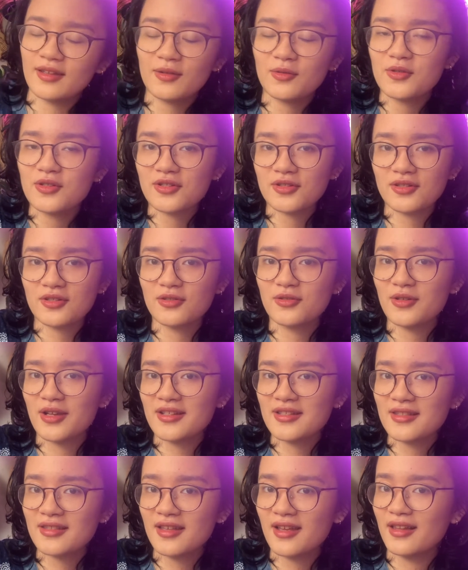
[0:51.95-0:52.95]
we should
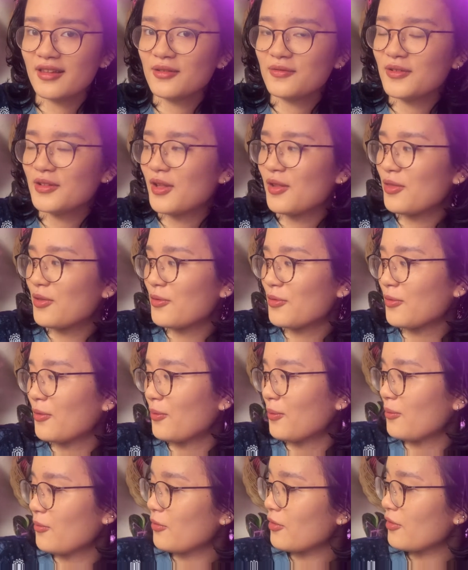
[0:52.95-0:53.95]
address the elephant in the room. We're